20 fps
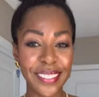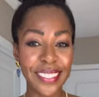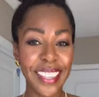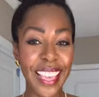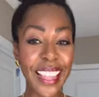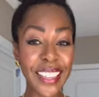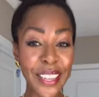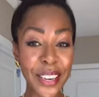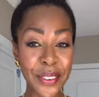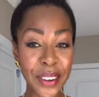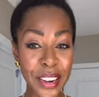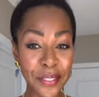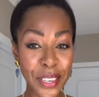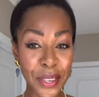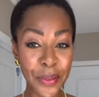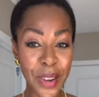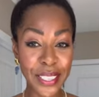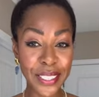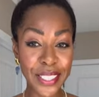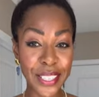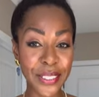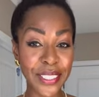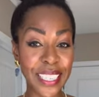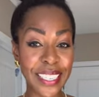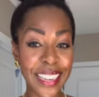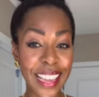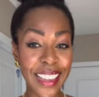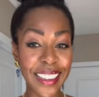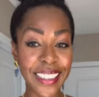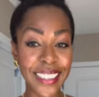Hello everyone, so
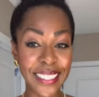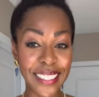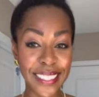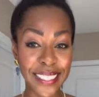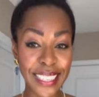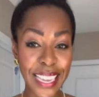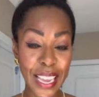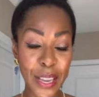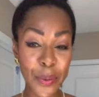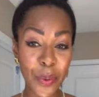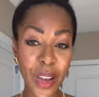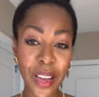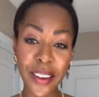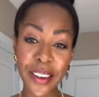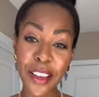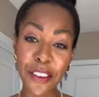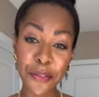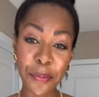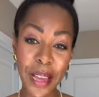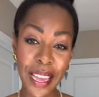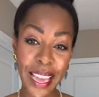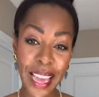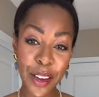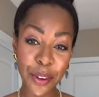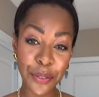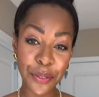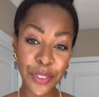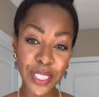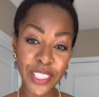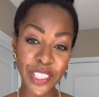today is day one of my
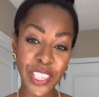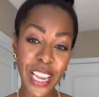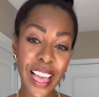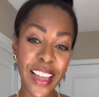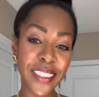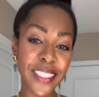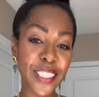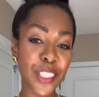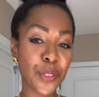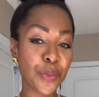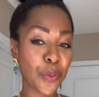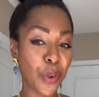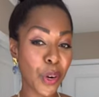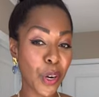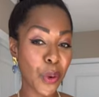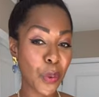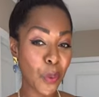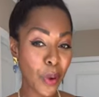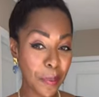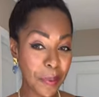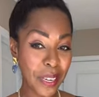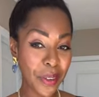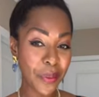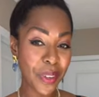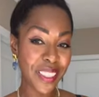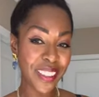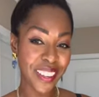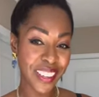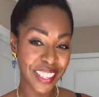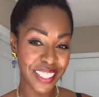outfit challenge for women
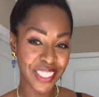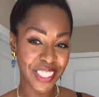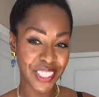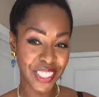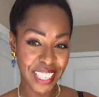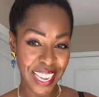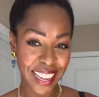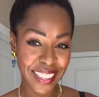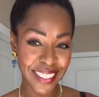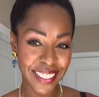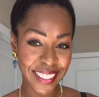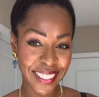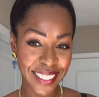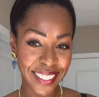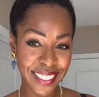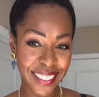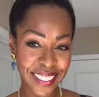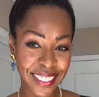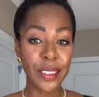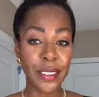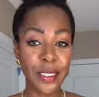with large chests.